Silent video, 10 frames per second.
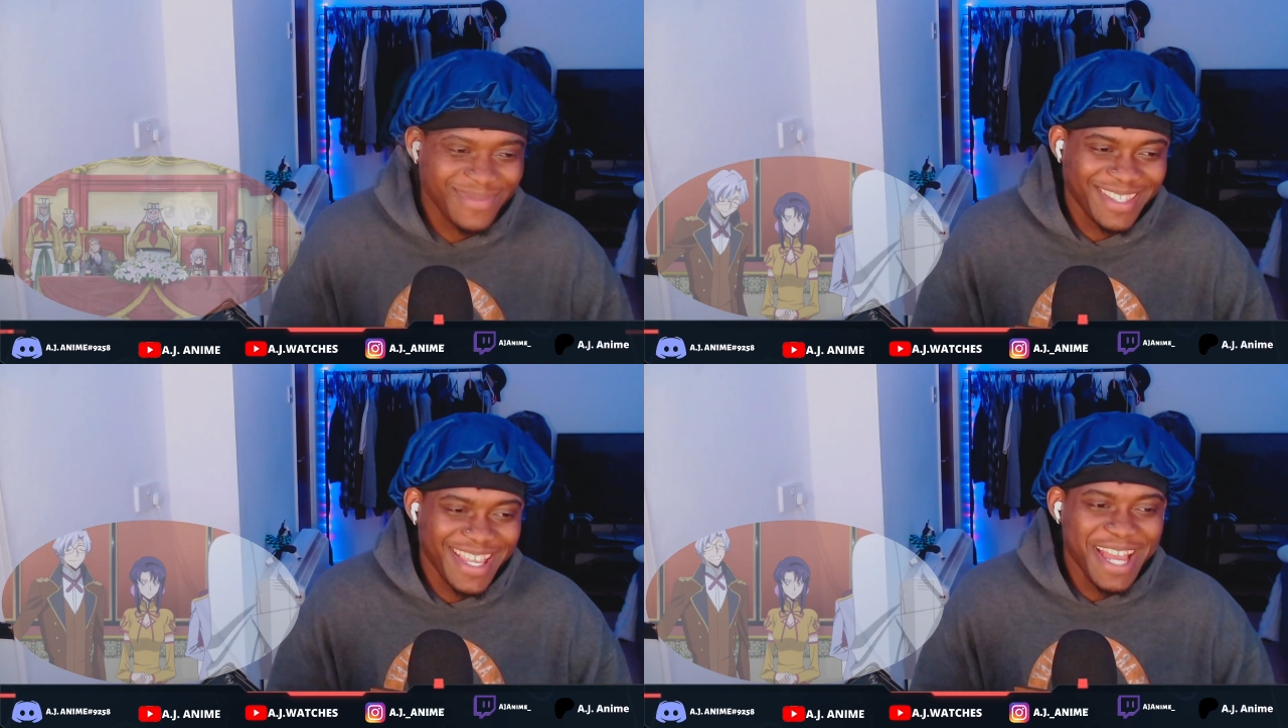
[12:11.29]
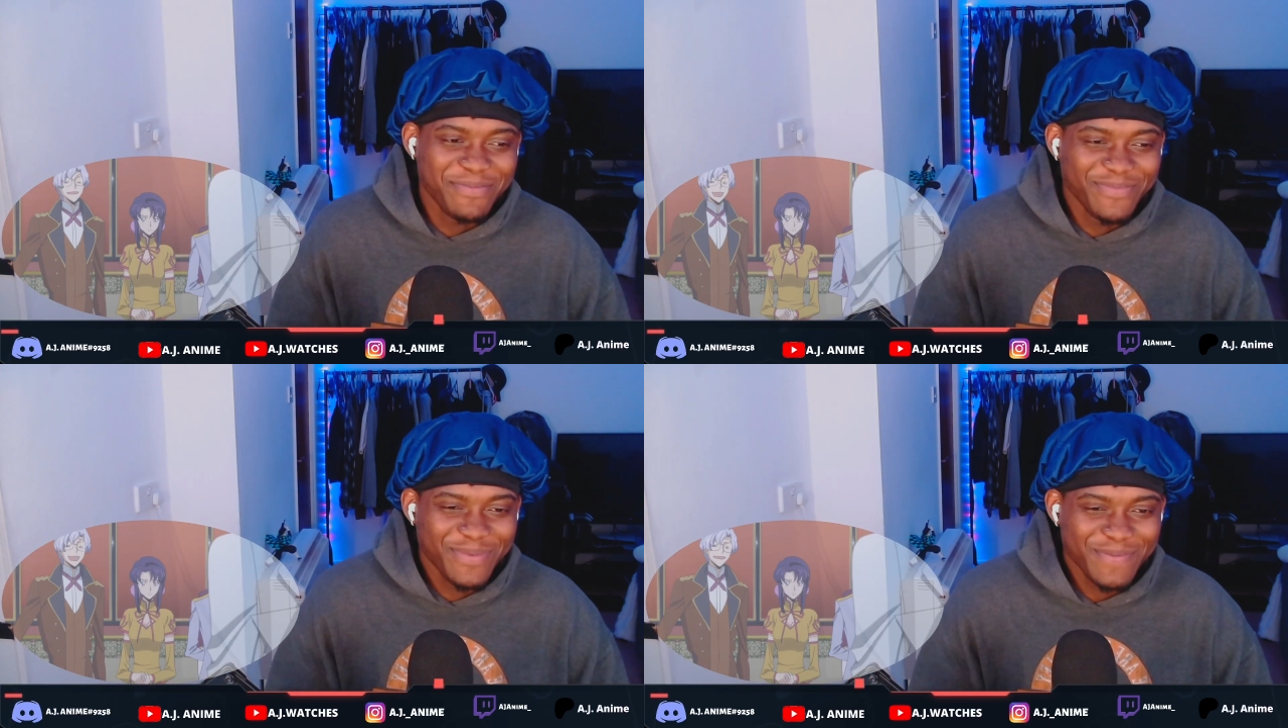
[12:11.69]

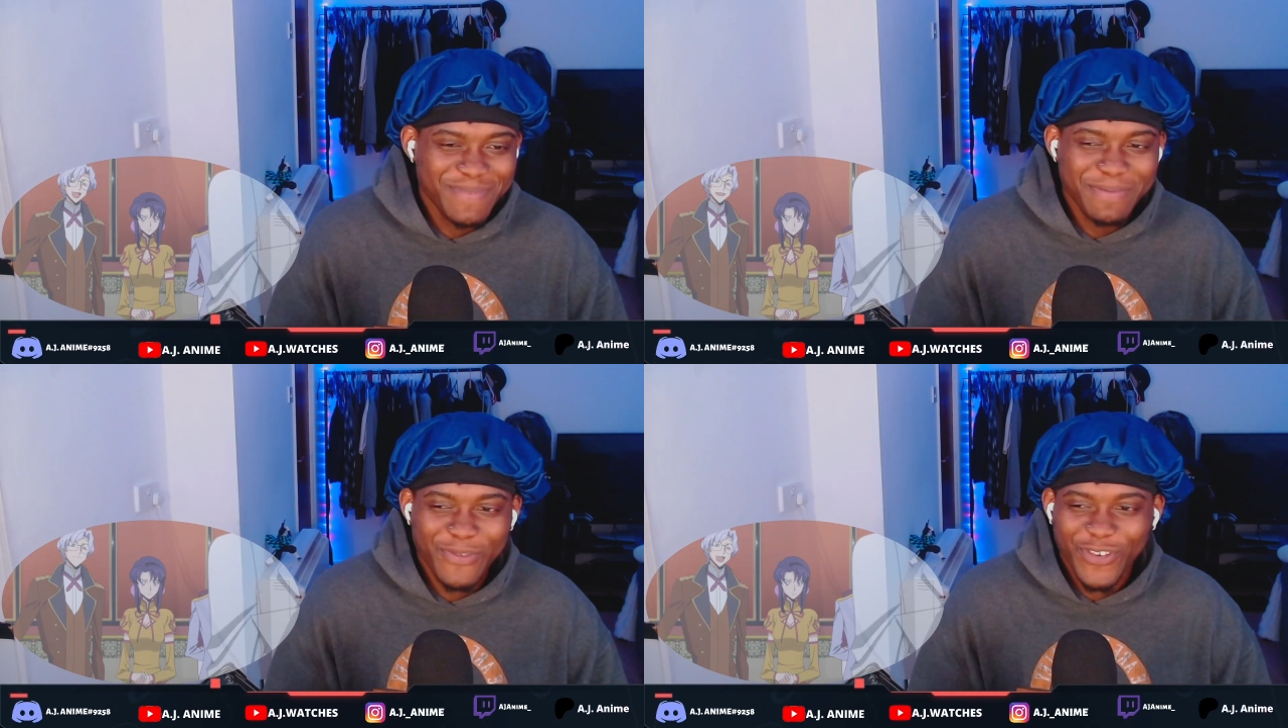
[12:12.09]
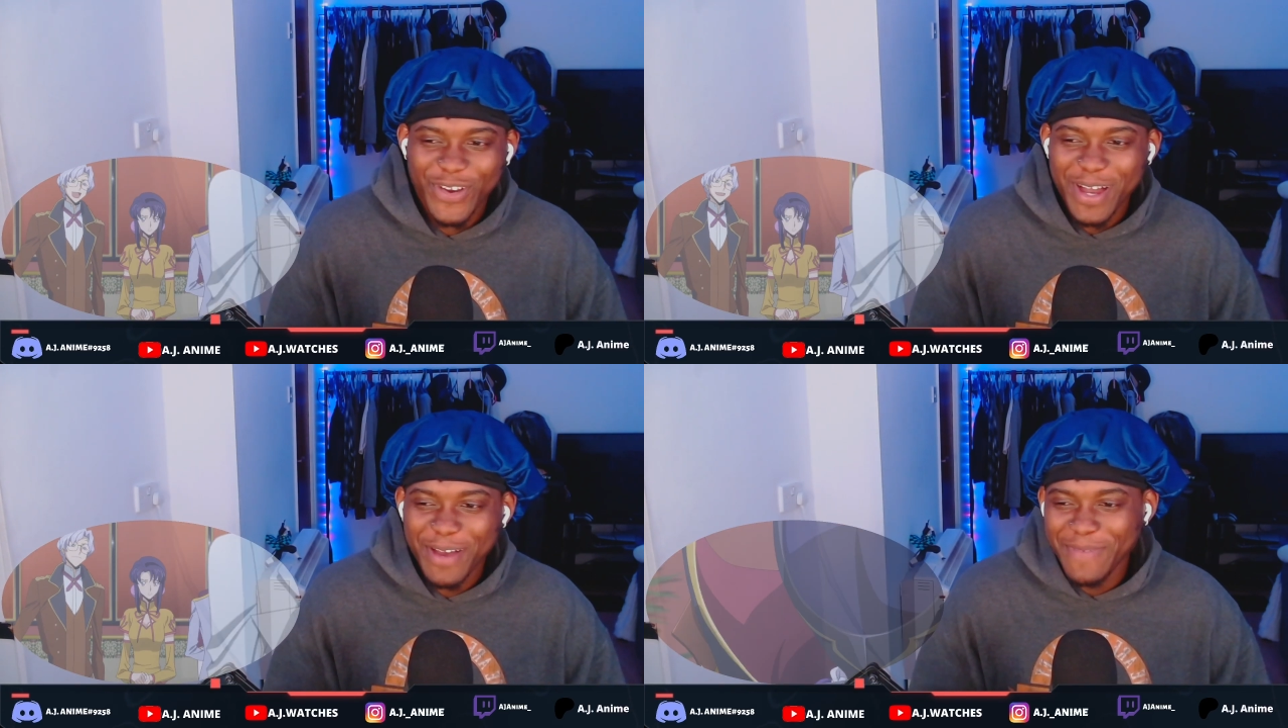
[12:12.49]
Damn. People
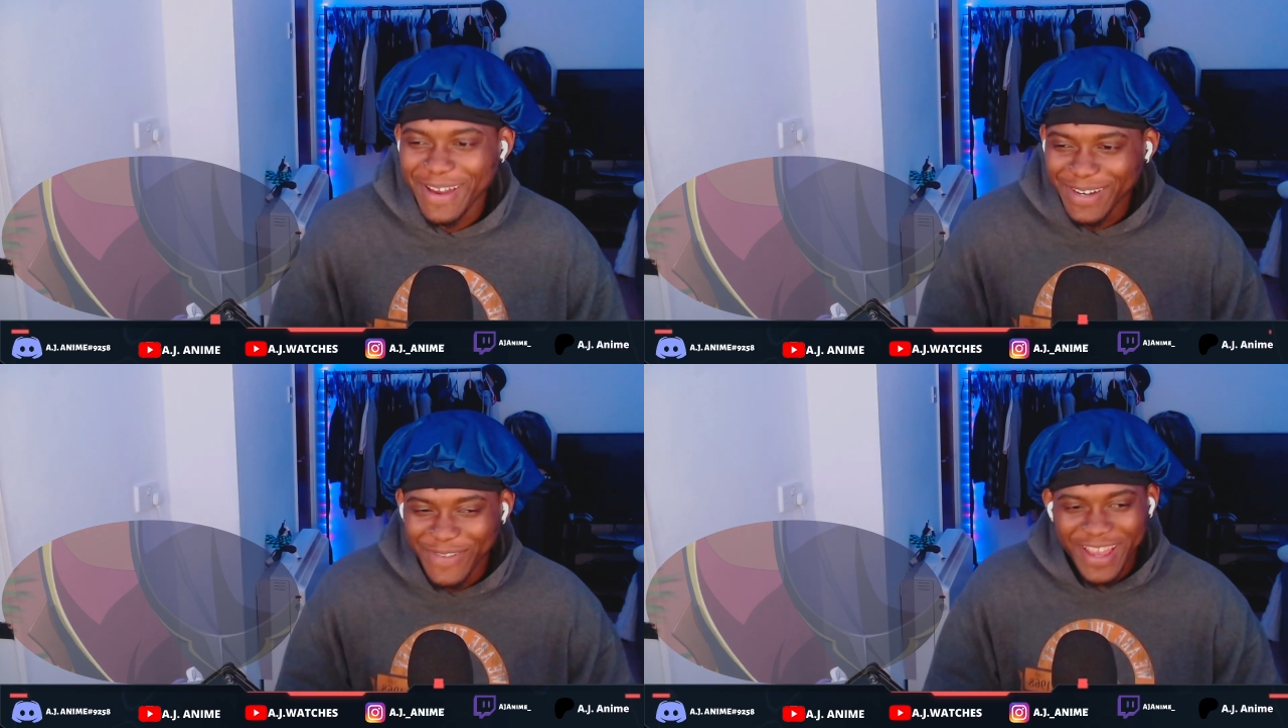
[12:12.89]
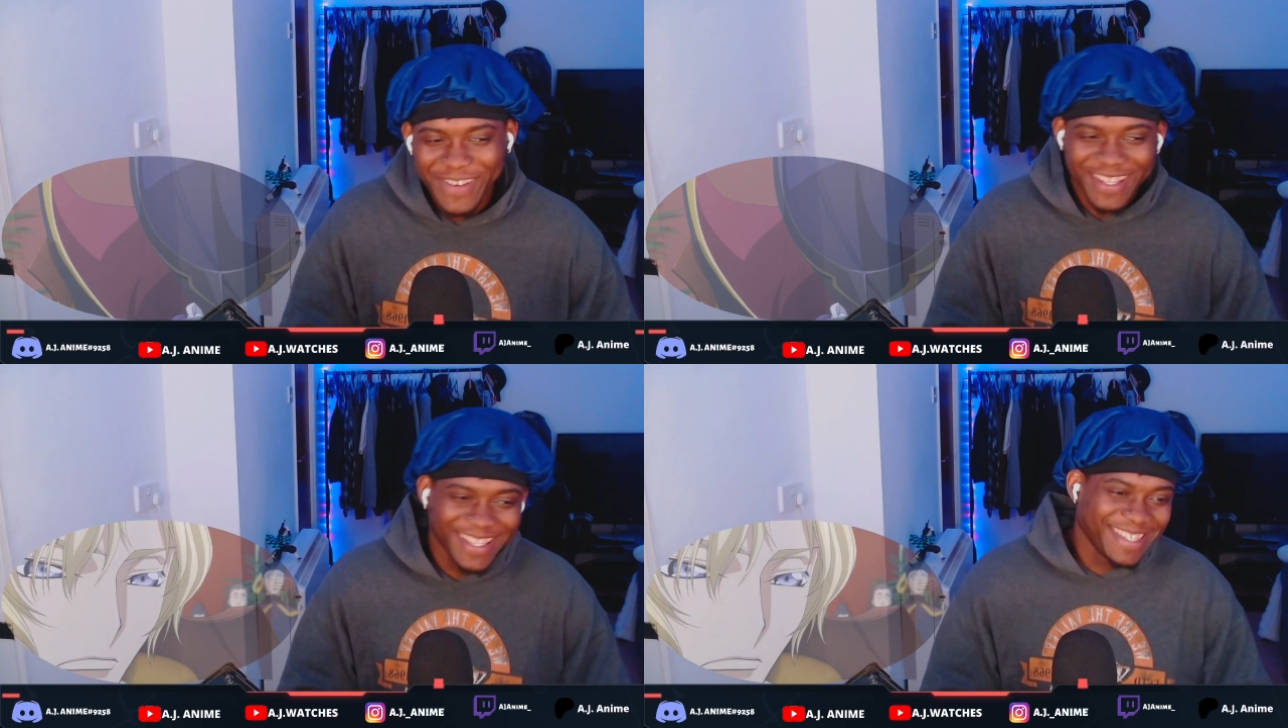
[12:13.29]
forgot about the
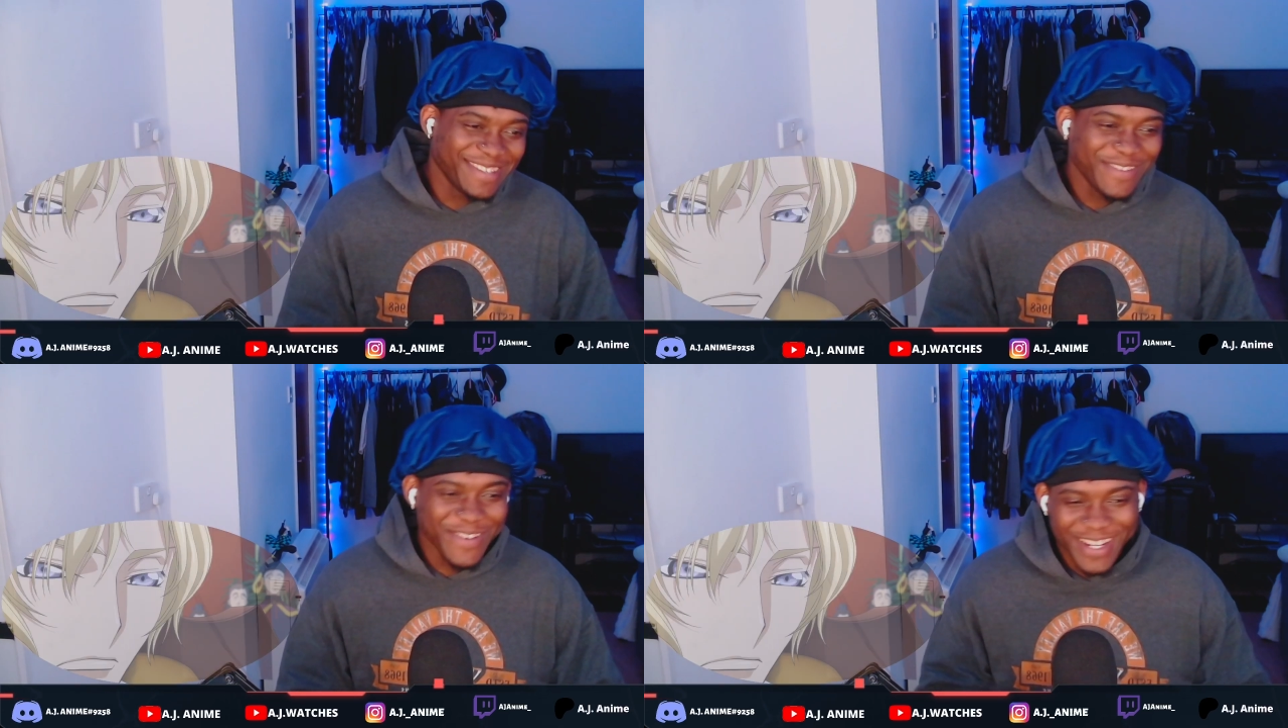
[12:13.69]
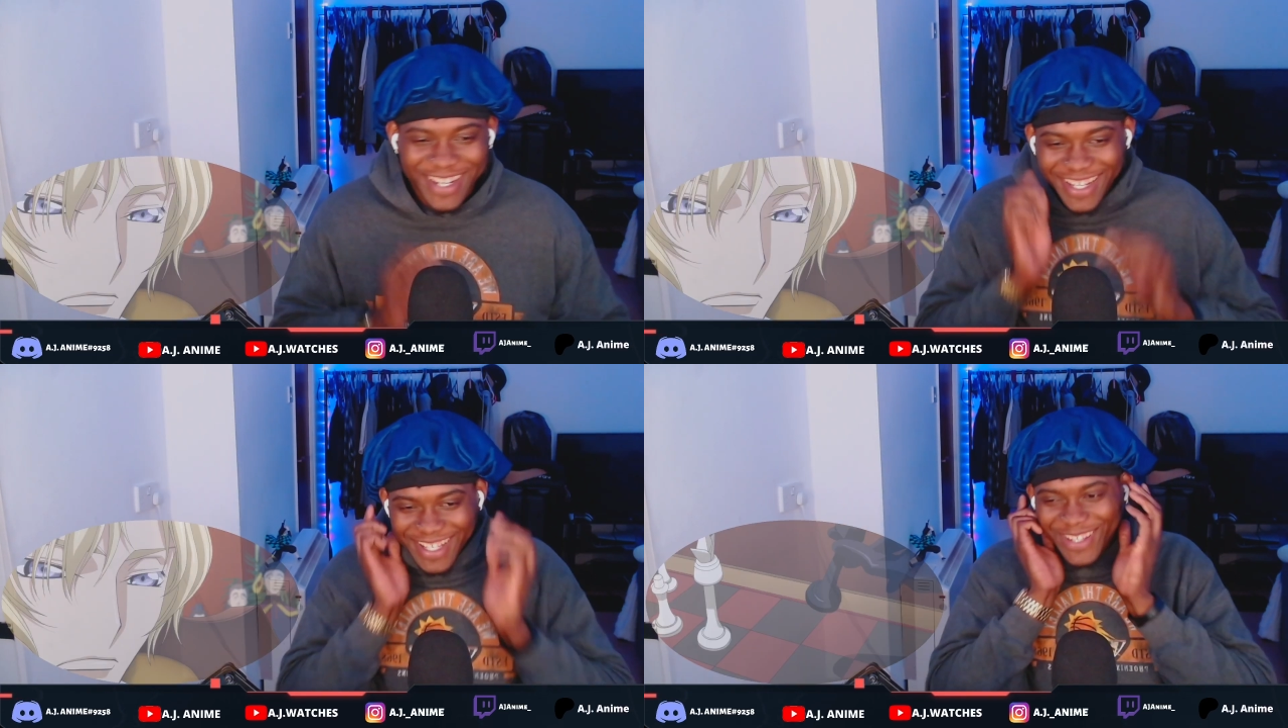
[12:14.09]
fact it's zero.
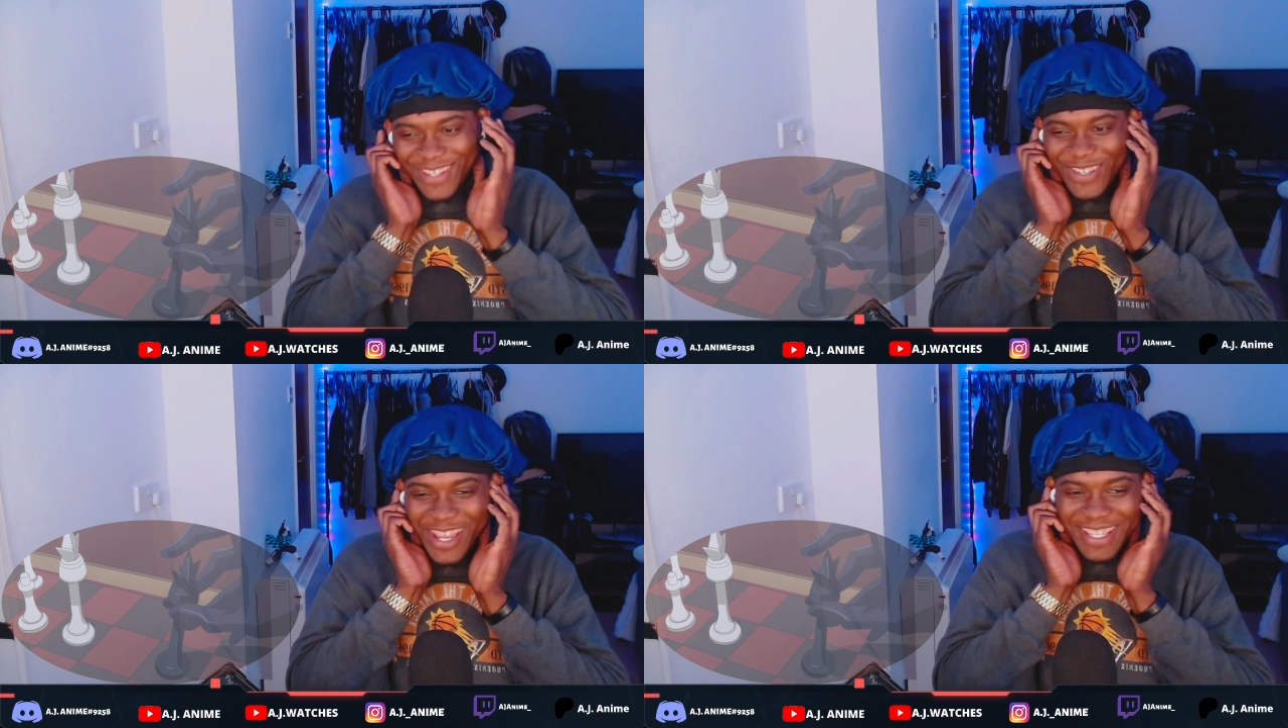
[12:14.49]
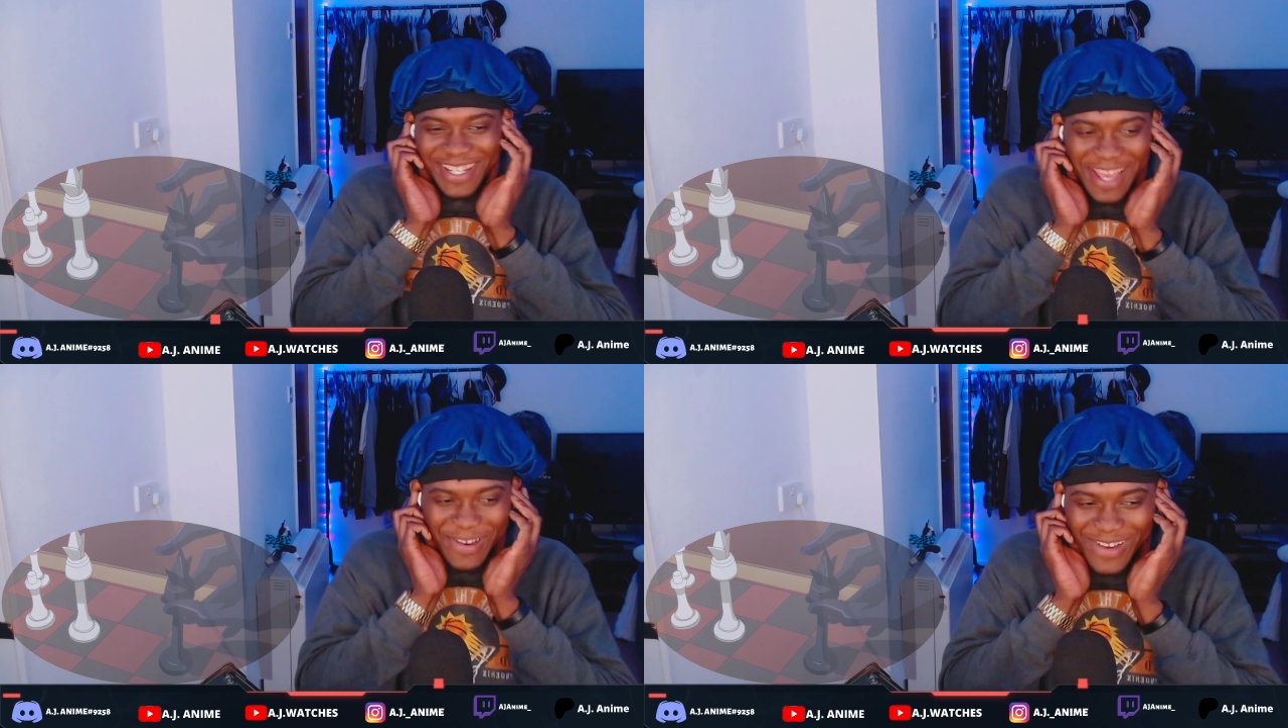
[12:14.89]
This is just chess
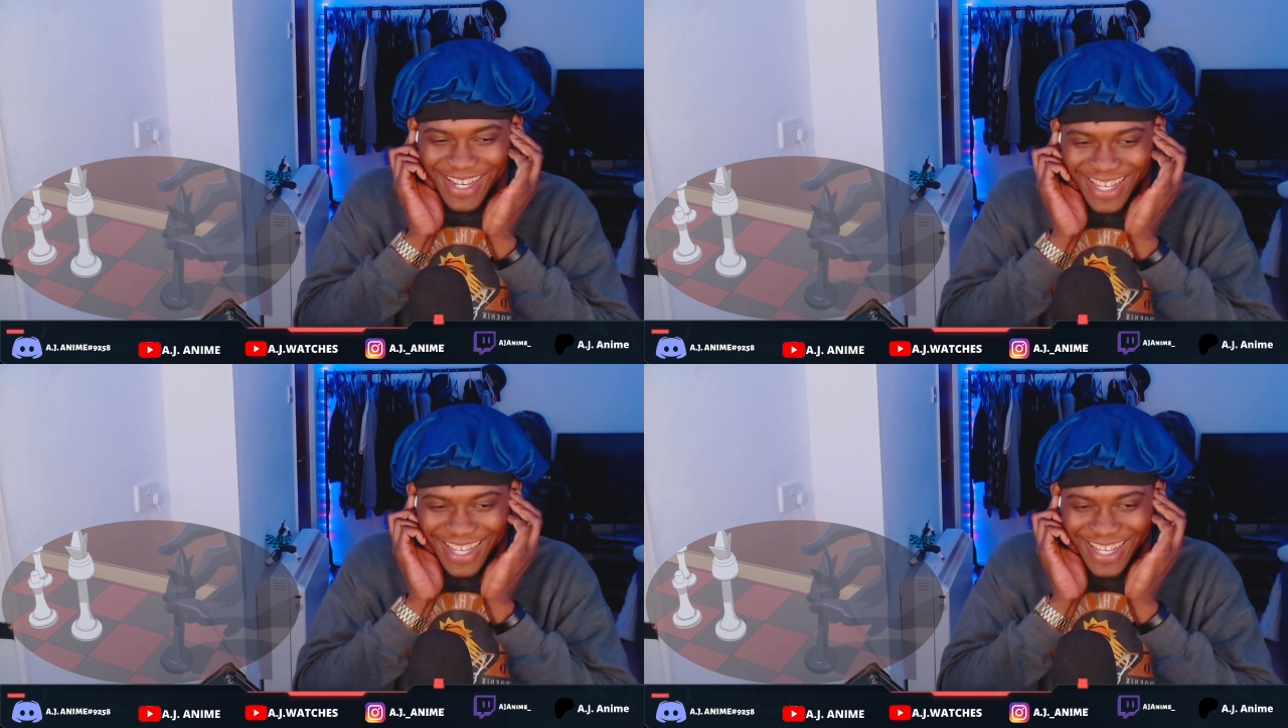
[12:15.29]
now.